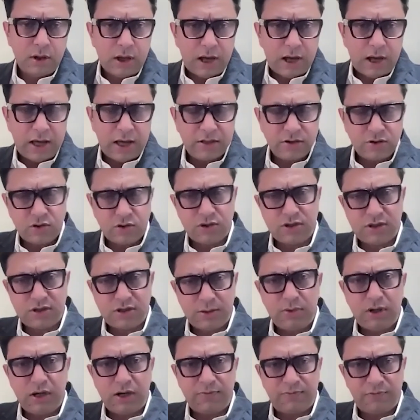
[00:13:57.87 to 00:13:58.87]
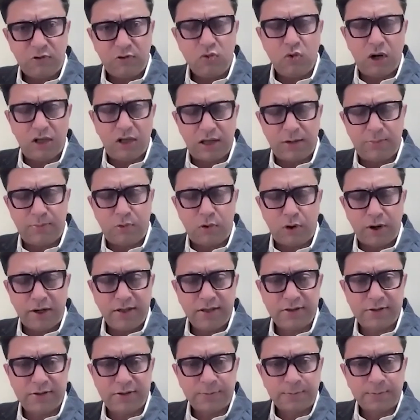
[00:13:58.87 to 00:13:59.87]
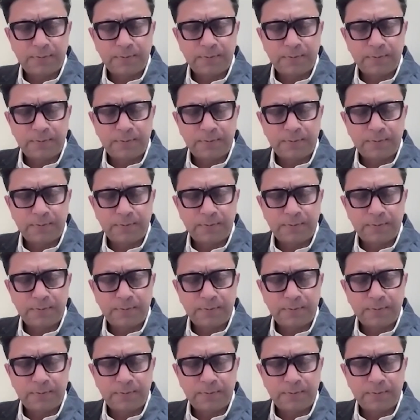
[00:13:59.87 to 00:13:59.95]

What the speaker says: And so similar few other points.